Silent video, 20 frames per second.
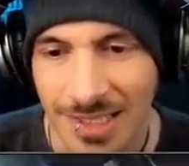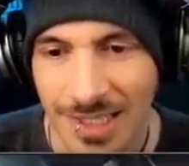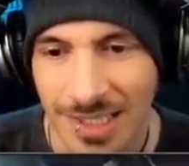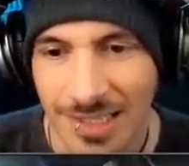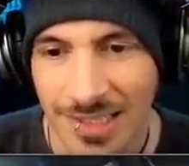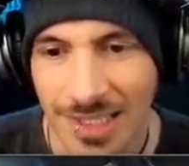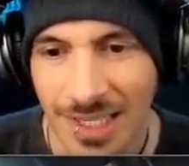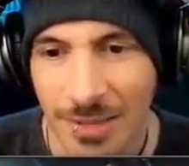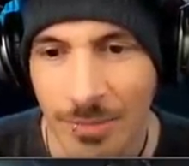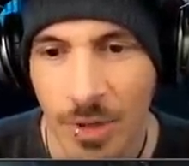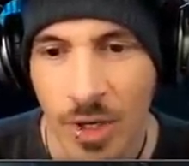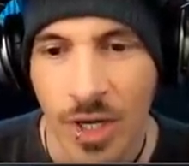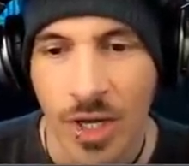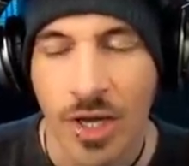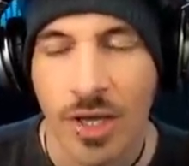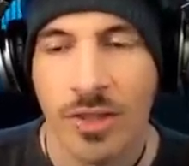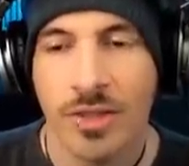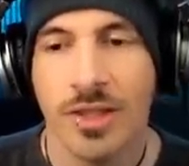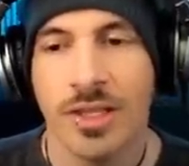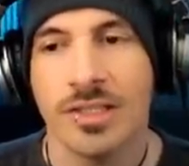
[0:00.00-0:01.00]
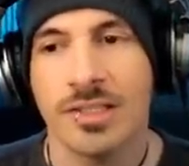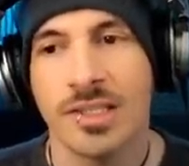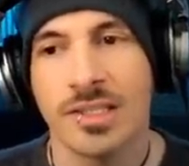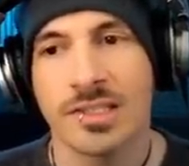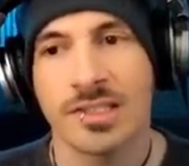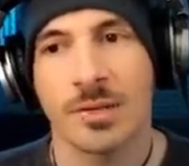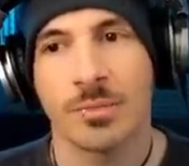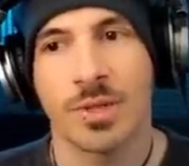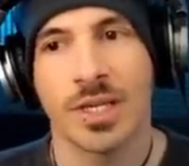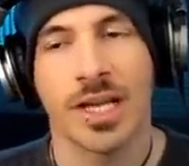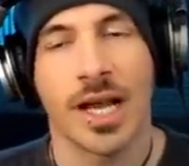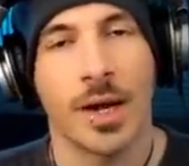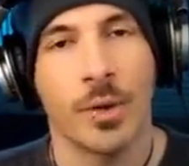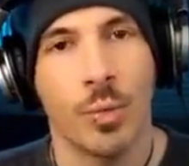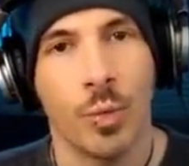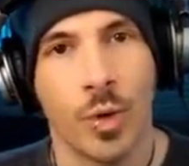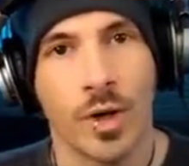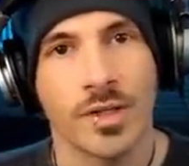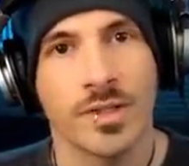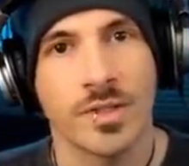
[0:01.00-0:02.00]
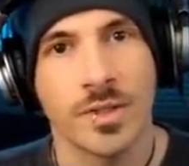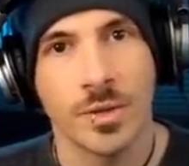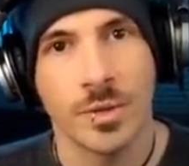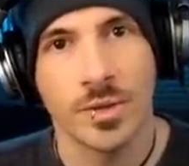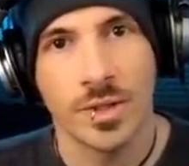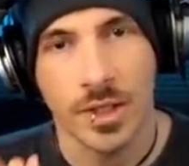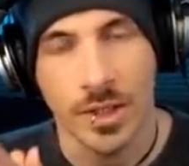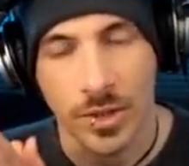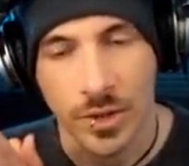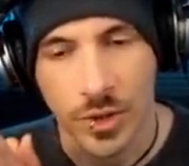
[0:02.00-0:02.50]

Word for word: this team. This is something I was using